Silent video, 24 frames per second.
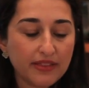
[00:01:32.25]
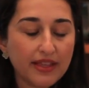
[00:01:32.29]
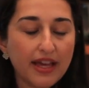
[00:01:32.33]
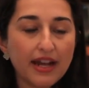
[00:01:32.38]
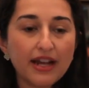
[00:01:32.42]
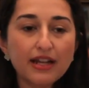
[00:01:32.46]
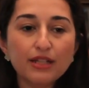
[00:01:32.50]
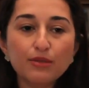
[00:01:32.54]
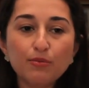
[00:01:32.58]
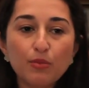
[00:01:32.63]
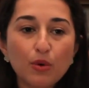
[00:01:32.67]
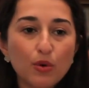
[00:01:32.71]

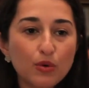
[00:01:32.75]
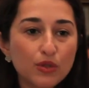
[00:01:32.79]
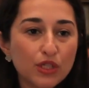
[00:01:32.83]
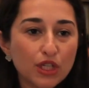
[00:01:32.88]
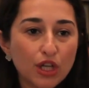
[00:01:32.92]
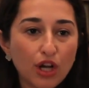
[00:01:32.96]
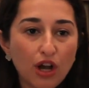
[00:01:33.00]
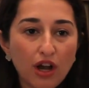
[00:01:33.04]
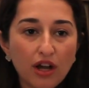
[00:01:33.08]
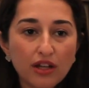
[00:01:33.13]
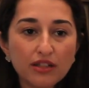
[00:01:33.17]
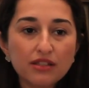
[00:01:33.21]
That has pros
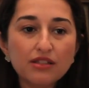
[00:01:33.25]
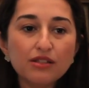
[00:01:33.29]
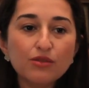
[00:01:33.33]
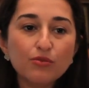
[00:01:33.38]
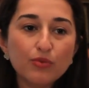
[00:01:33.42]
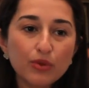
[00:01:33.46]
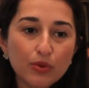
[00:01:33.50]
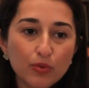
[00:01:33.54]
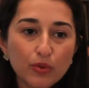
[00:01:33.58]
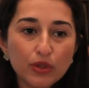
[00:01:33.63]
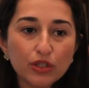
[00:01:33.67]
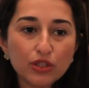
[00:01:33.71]
and cons,
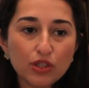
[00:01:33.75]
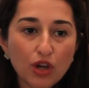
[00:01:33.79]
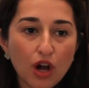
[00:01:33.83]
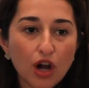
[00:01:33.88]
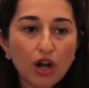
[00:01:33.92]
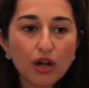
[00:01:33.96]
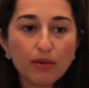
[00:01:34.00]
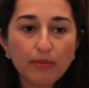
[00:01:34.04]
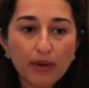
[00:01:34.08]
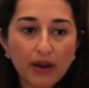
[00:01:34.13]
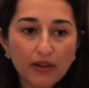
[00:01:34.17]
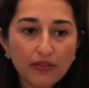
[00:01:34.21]
and we will
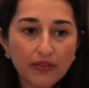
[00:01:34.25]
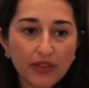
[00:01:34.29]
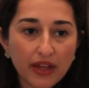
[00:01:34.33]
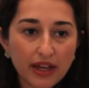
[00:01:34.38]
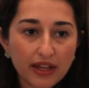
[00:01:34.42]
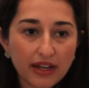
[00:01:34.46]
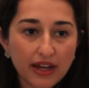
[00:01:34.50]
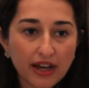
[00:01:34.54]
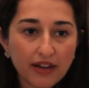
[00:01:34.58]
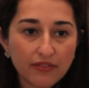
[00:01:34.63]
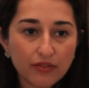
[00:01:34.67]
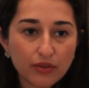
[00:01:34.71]
talk about
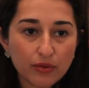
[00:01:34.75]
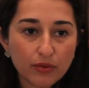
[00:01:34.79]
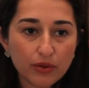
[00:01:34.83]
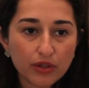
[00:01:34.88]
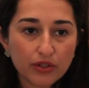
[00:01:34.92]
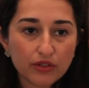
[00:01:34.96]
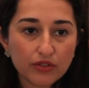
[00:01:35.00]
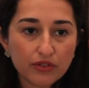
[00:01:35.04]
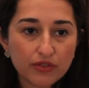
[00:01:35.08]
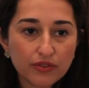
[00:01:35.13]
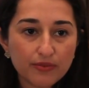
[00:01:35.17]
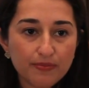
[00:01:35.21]
that
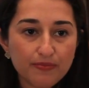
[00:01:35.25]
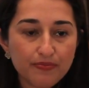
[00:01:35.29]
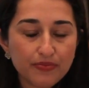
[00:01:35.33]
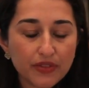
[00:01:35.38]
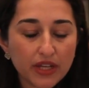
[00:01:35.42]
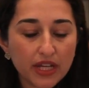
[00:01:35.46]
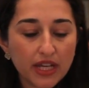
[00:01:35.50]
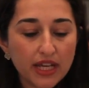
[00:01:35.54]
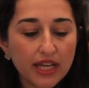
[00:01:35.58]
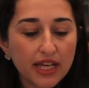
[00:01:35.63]
afterwards.